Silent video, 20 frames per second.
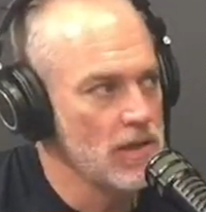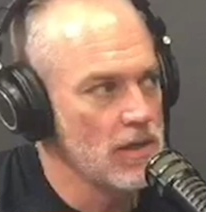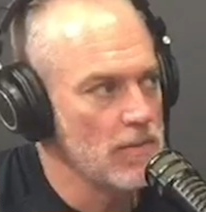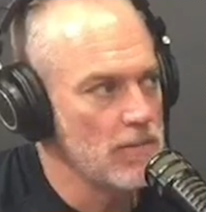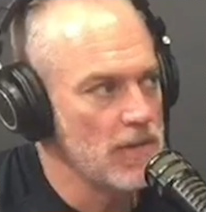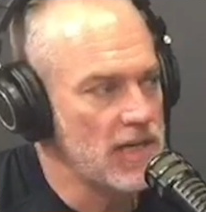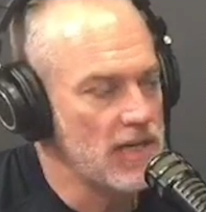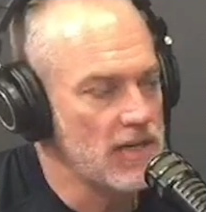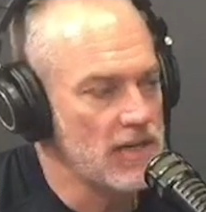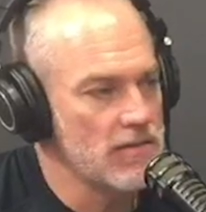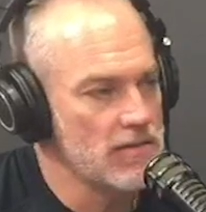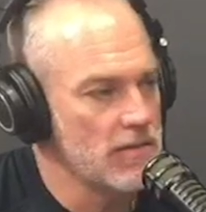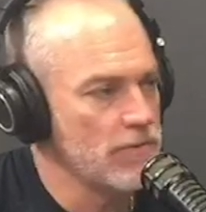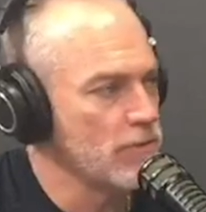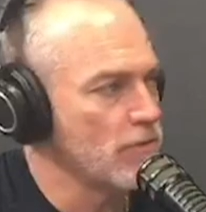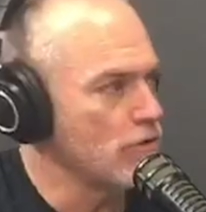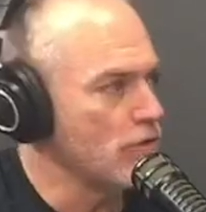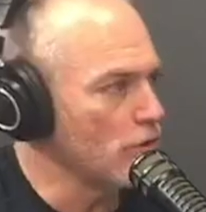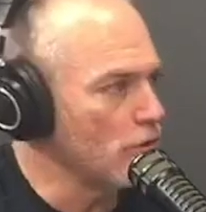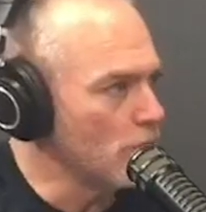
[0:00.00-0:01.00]
Because of
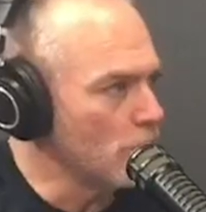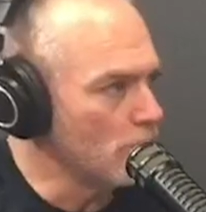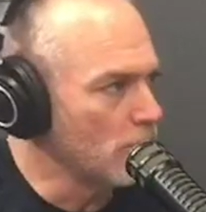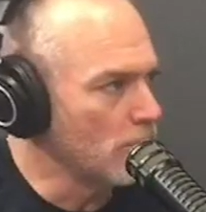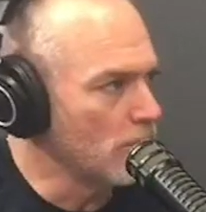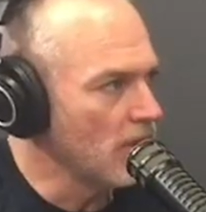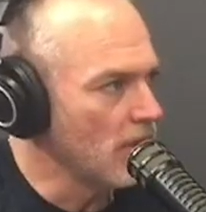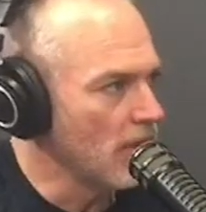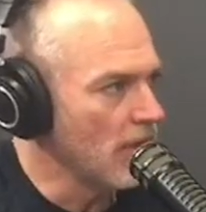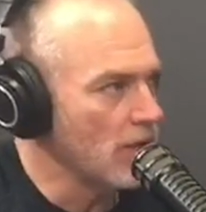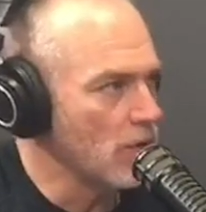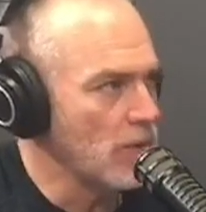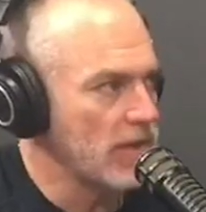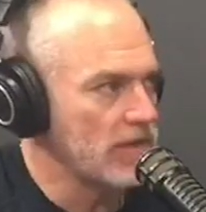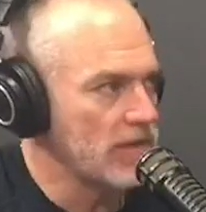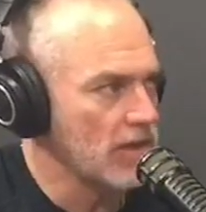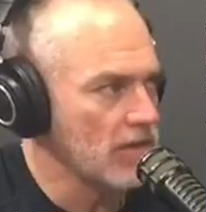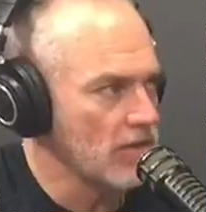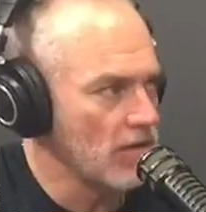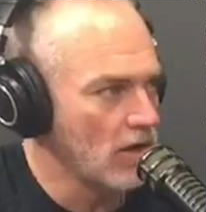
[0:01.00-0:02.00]
Zoom and the way
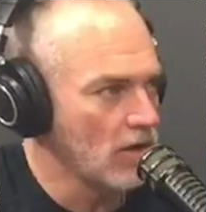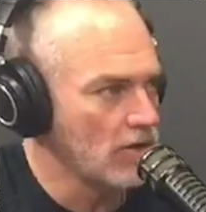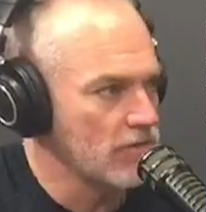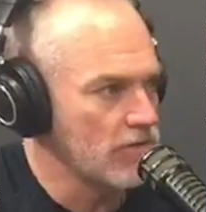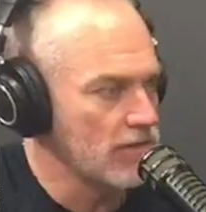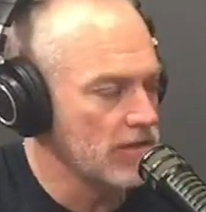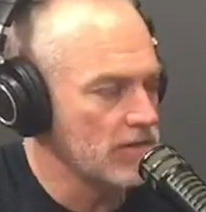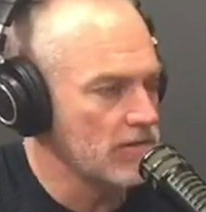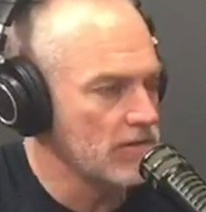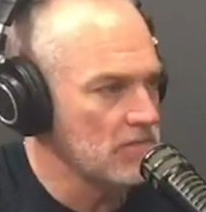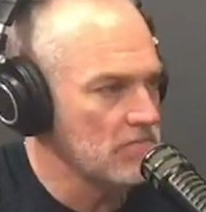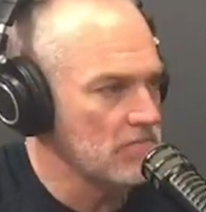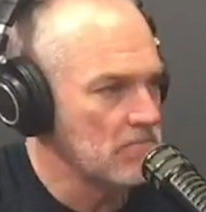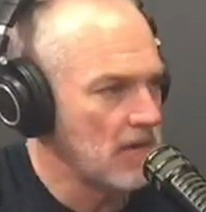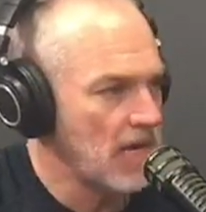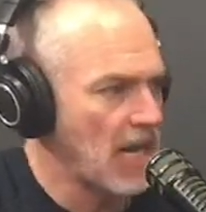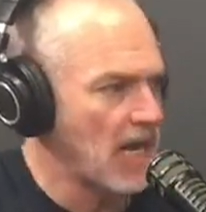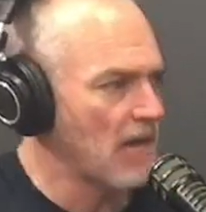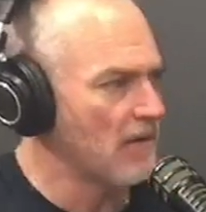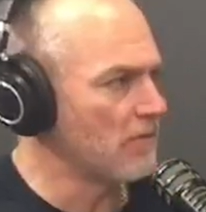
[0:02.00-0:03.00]
technology is,
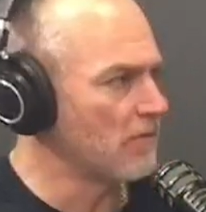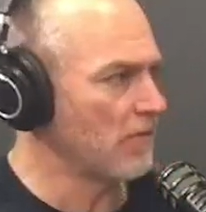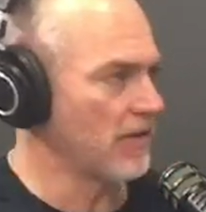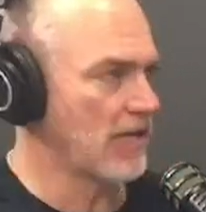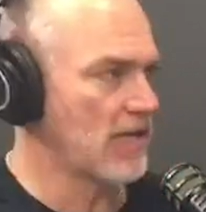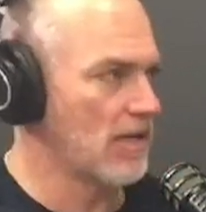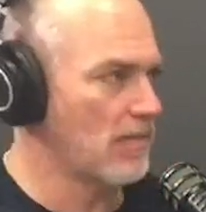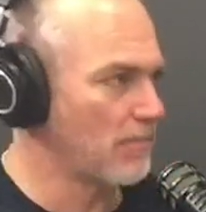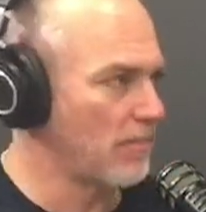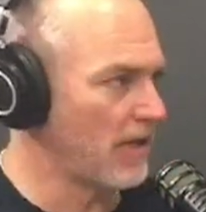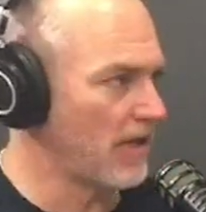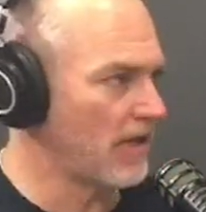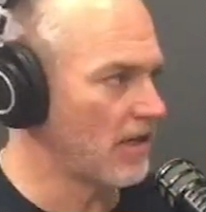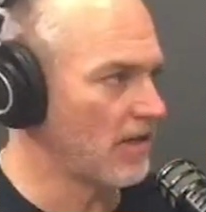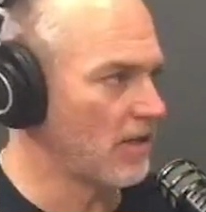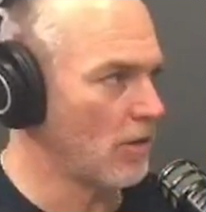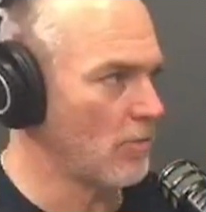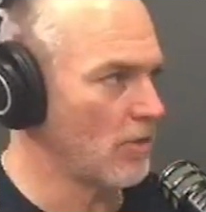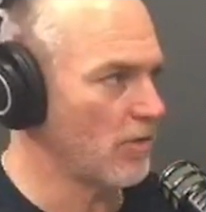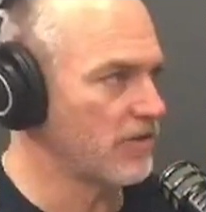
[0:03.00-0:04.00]
every company
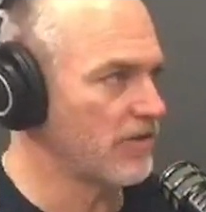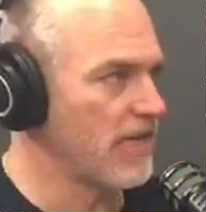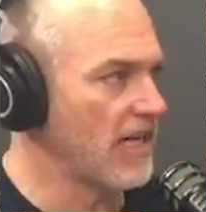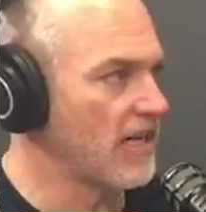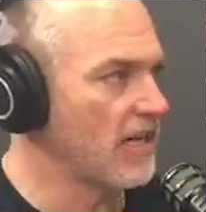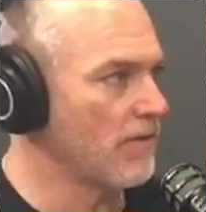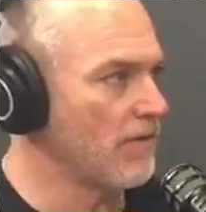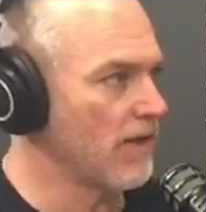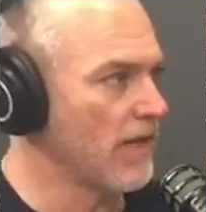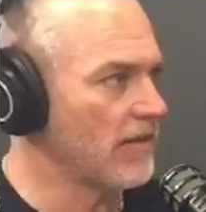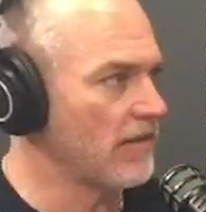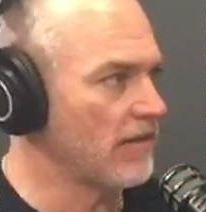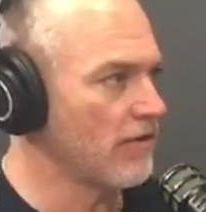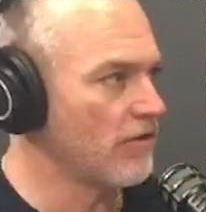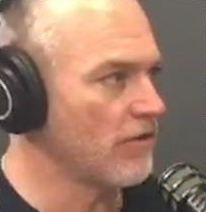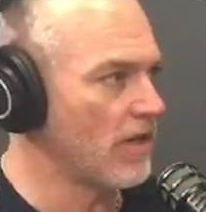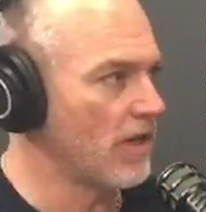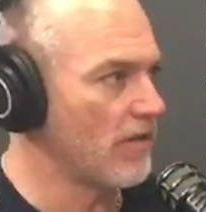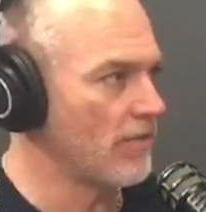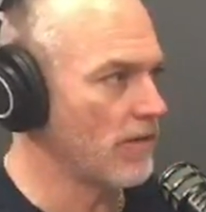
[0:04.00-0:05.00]
can almost take
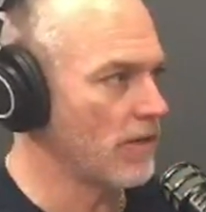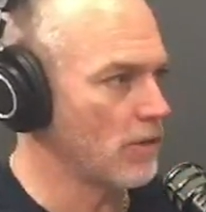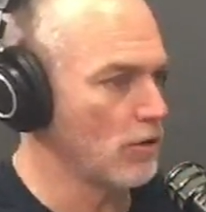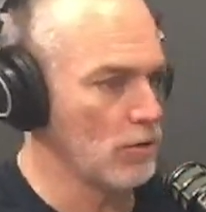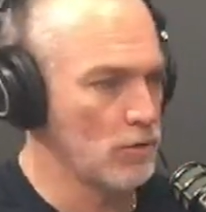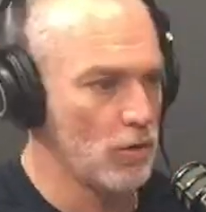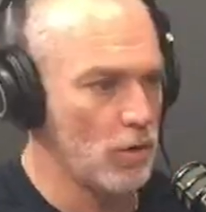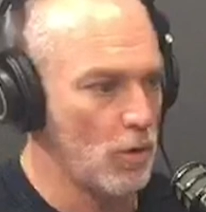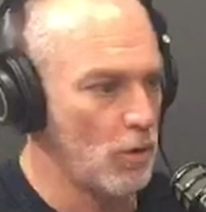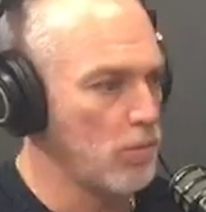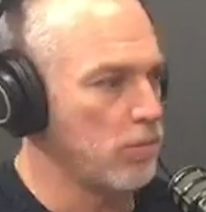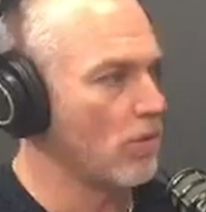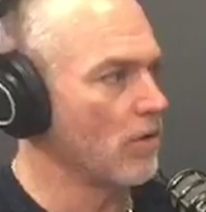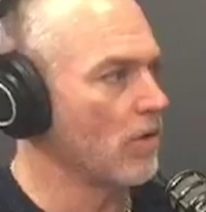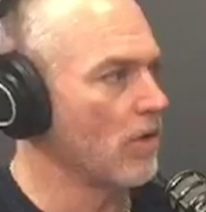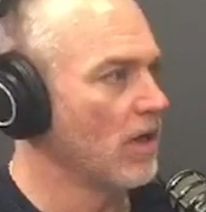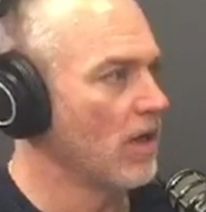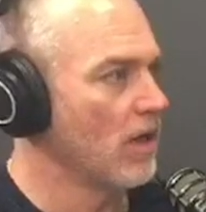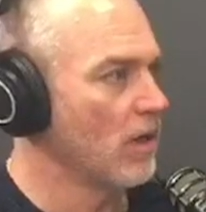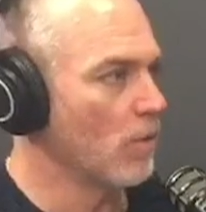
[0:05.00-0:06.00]
advantage of a
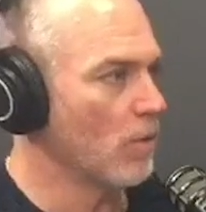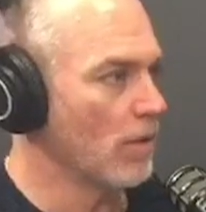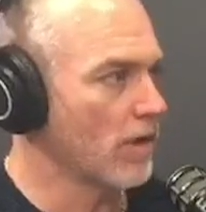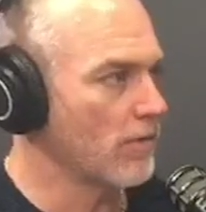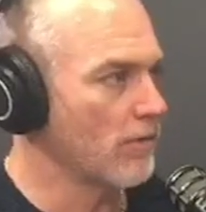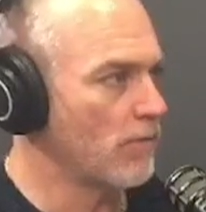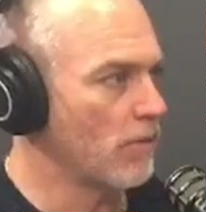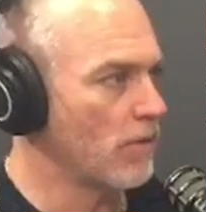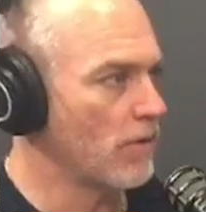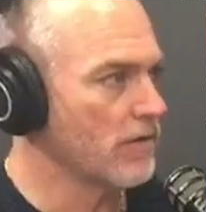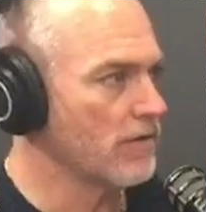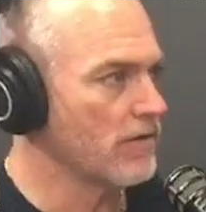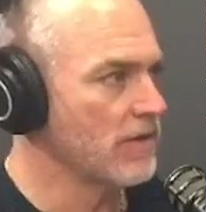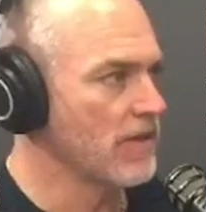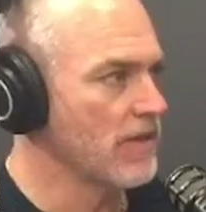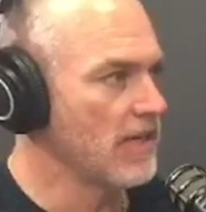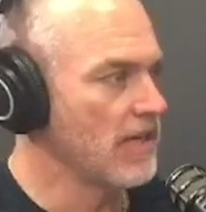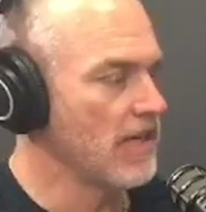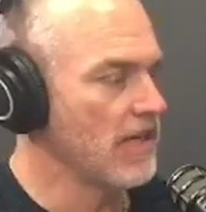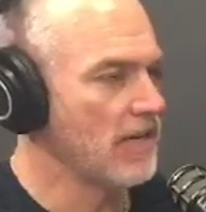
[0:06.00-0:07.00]
global workforce.
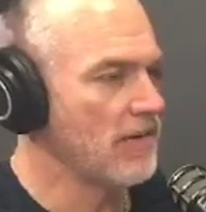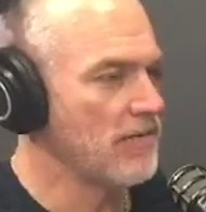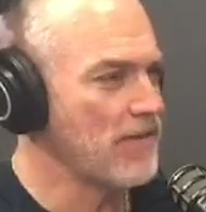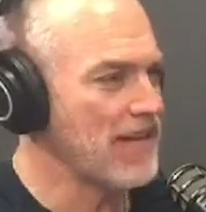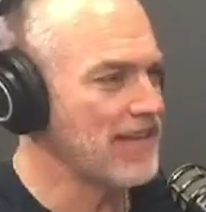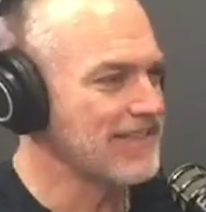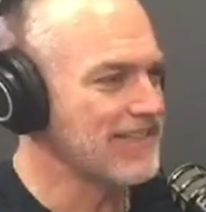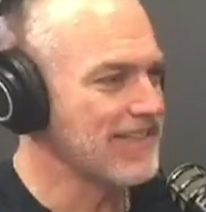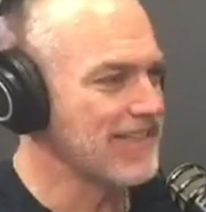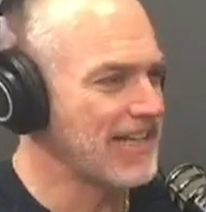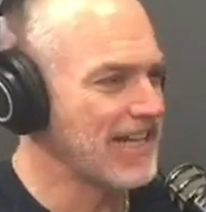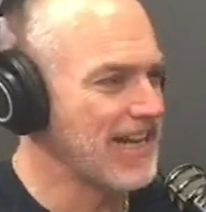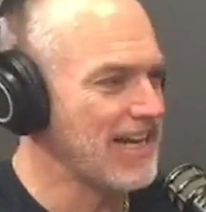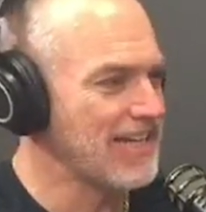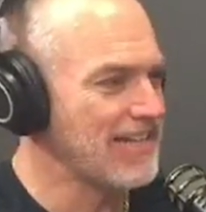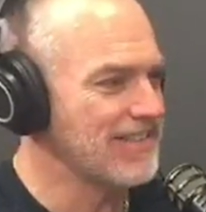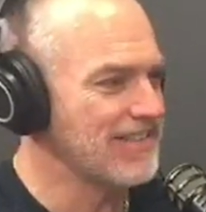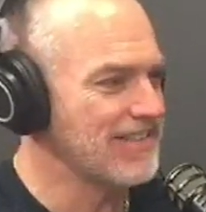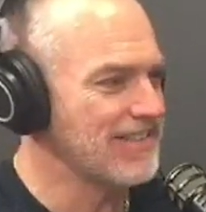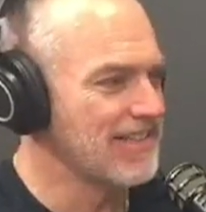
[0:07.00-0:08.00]
And if that's the
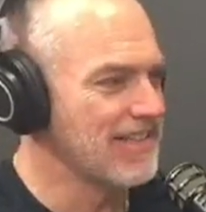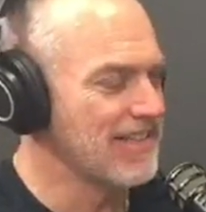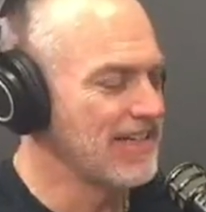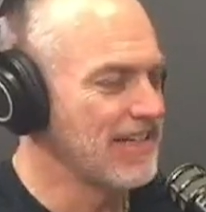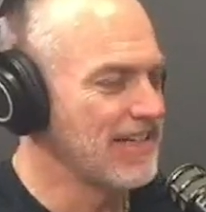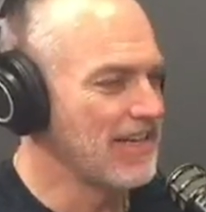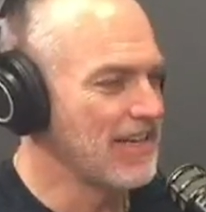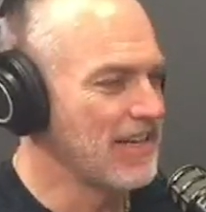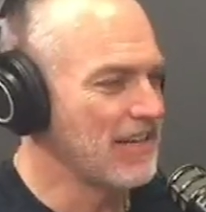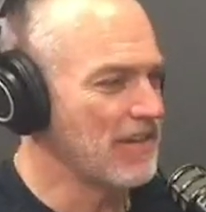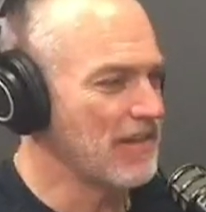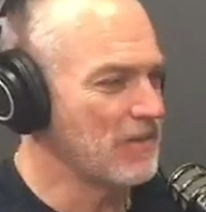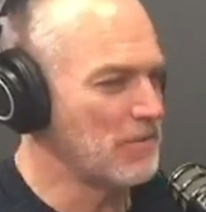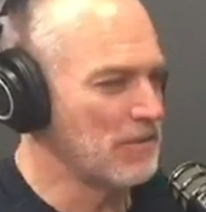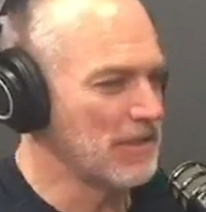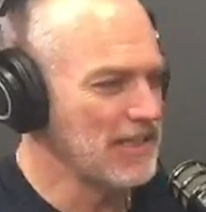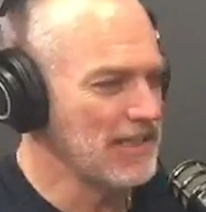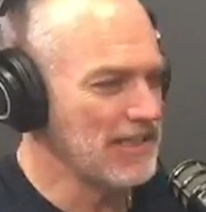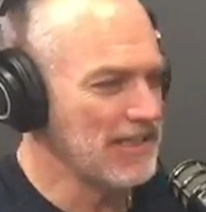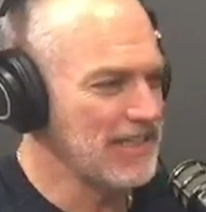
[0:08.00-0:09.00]
case, then
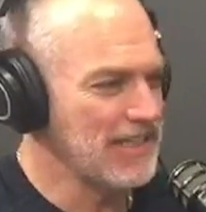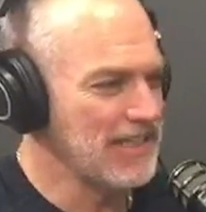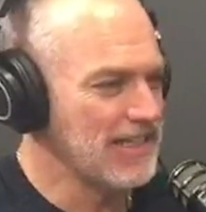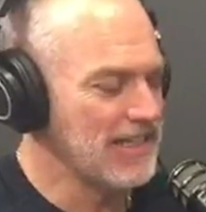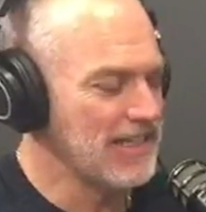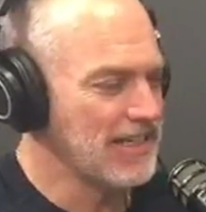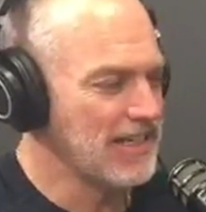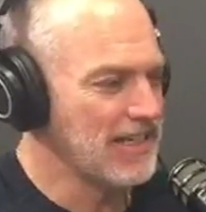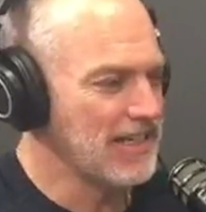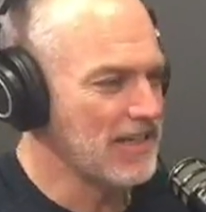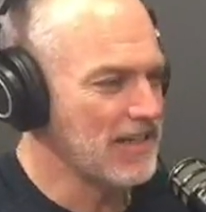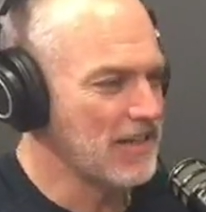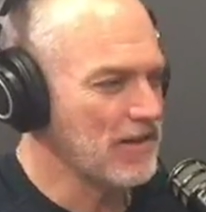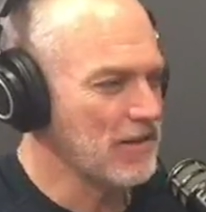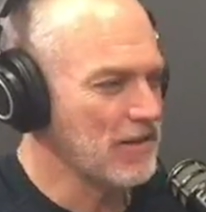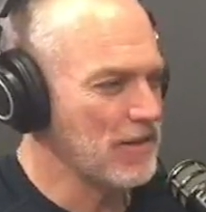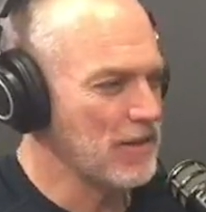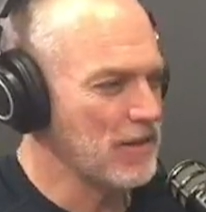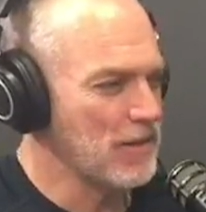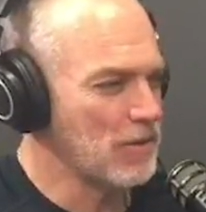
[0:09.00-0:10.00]
really,
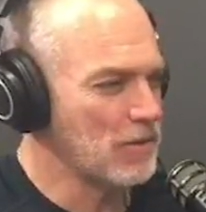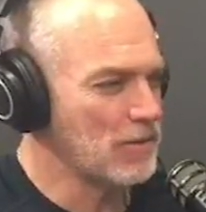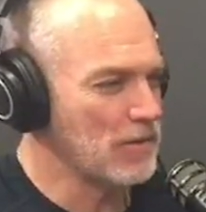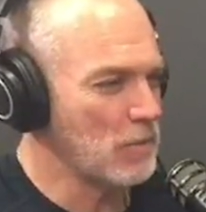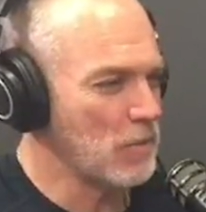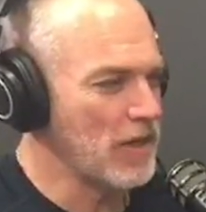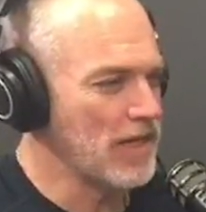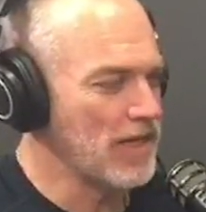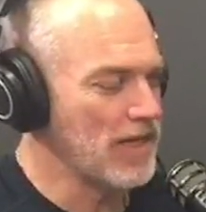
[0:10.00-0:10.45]
what